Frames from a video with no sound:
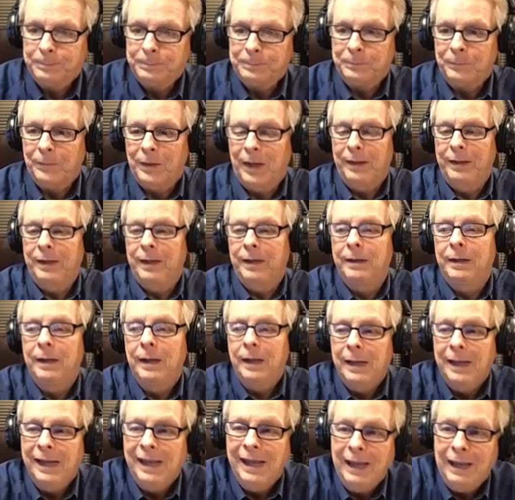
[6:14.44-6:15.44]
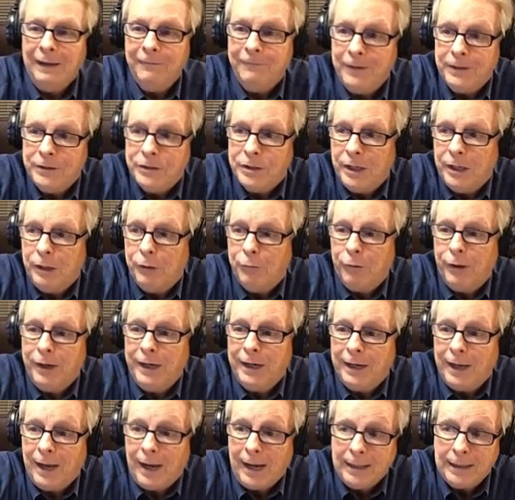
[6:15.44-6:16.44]
And then FHA credit
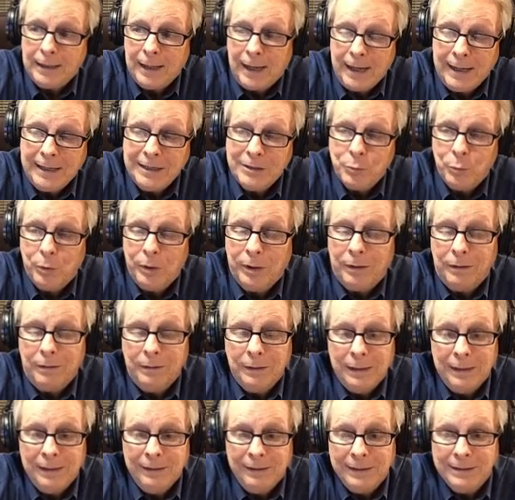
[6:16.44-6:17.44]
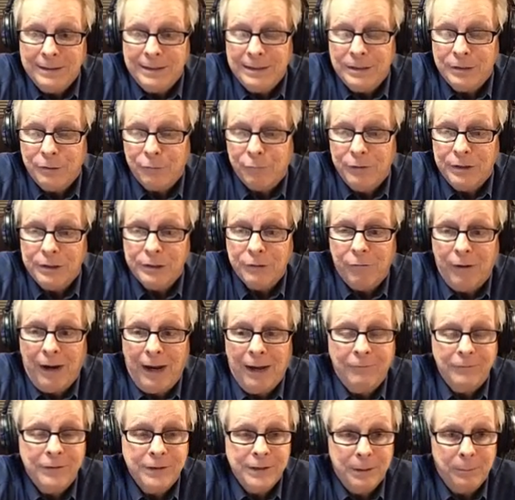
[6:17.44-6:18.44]
guidelines, well, this is a risk graph
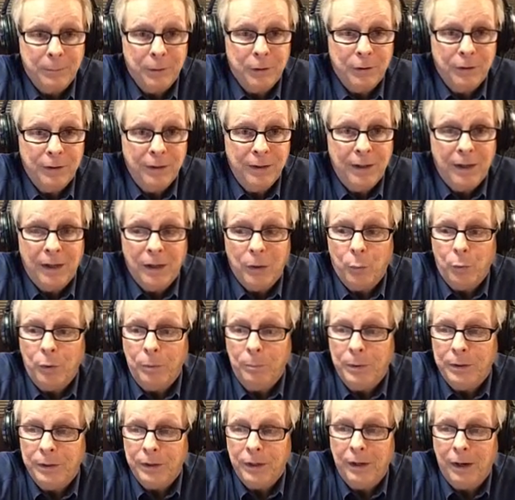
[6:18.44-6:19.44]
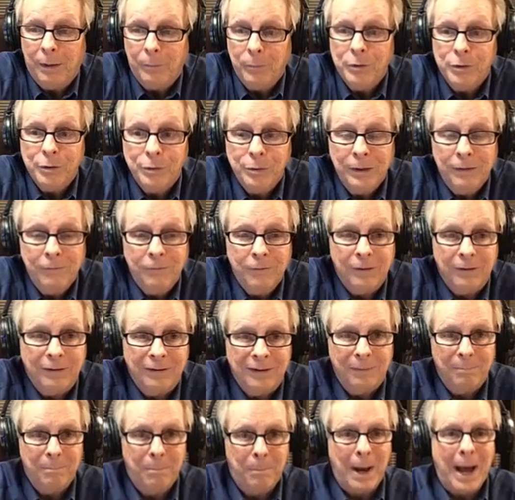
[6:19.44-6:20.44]
similar to the other one, but the numbers are different. The
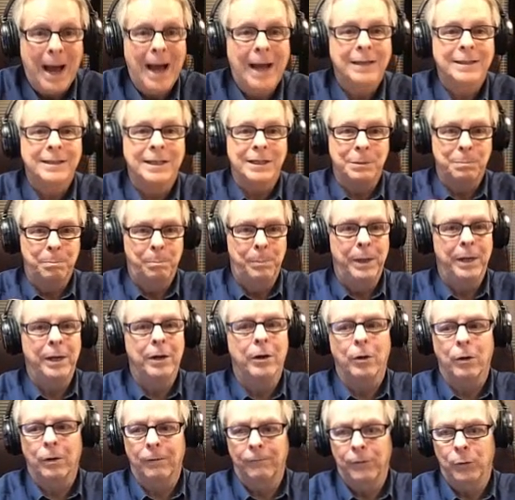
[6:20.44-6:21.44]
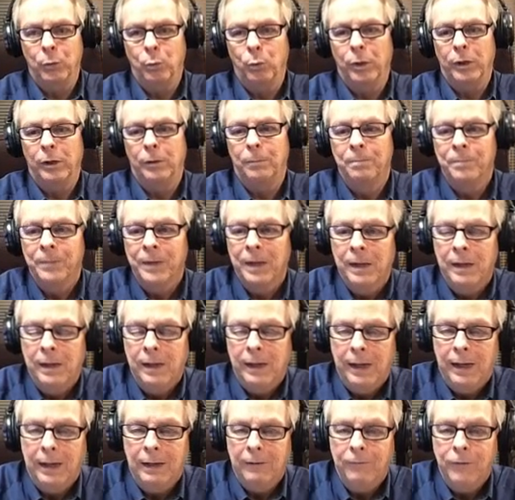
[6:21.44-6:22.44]
box is bigger, if you will.
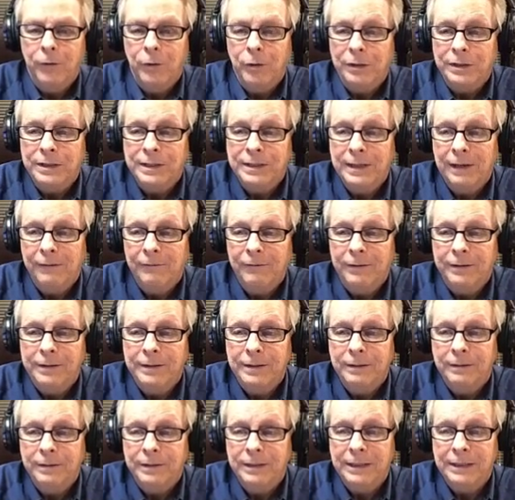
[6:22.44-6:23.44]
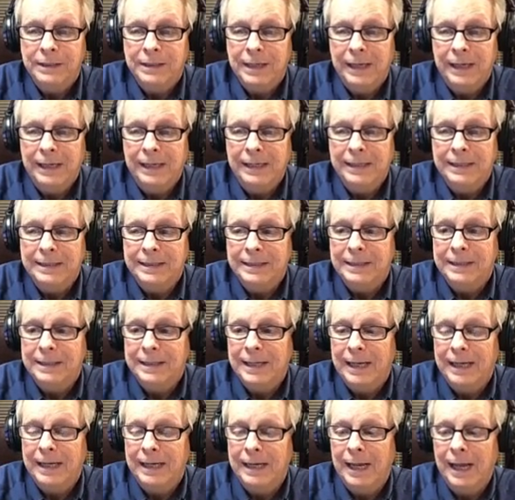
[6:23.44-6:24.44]
And if you're at 680 to
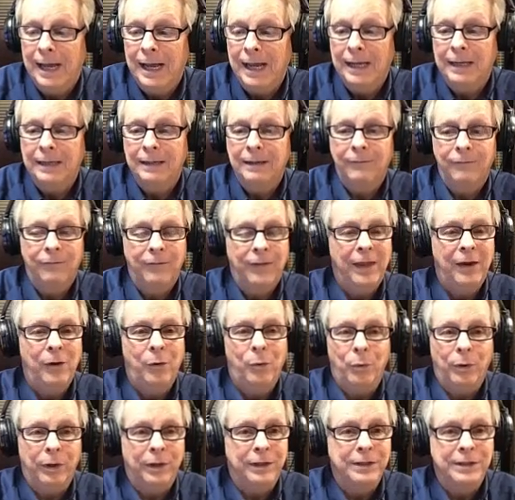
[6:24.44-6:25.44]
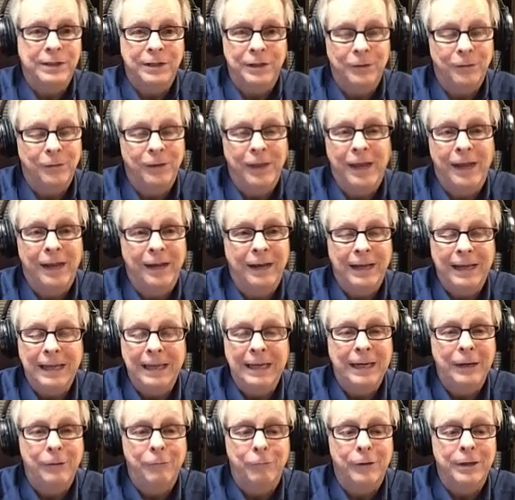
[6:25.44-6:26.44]
699, they don't consider that
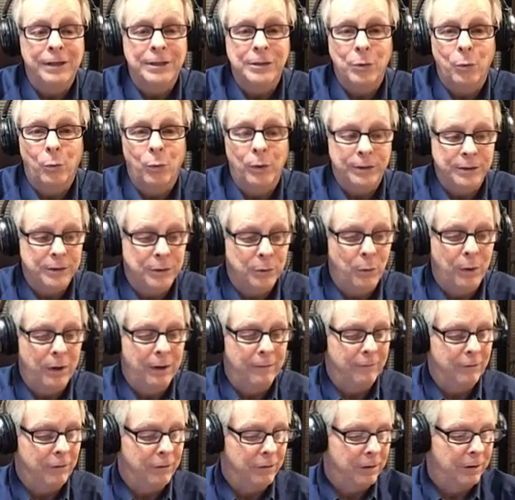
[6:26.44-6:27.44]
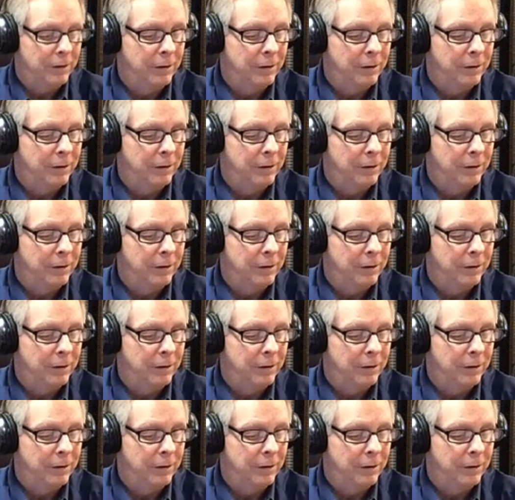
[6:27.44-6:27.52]
any risk whatsoever.